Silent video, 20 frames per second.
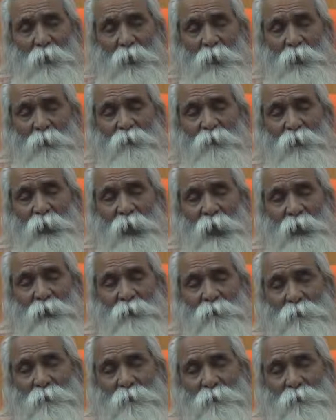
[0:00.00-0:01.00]
If
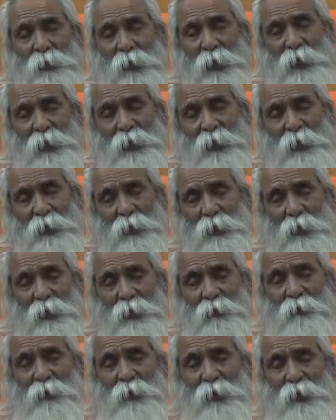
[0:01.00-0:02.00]
I marry,
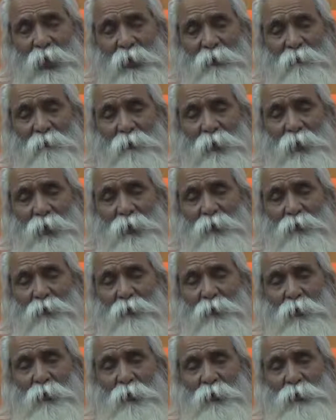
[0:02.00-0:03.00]
then I marry
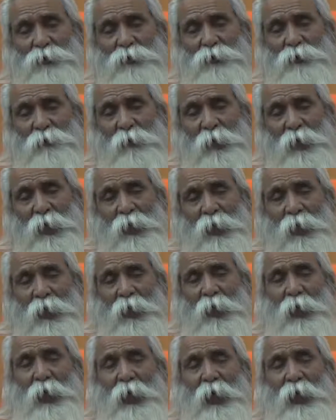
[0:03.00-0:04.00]
to Lord Shiva,
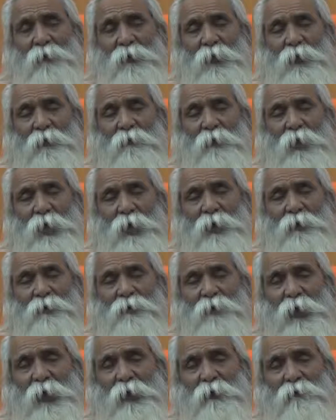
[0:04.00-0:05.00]

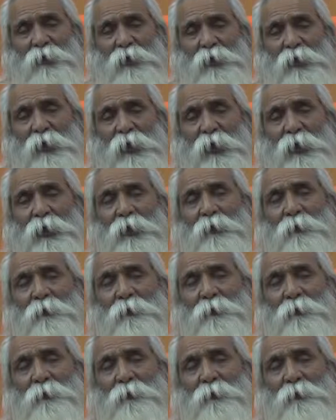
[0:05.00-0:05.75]
otherwise I will die.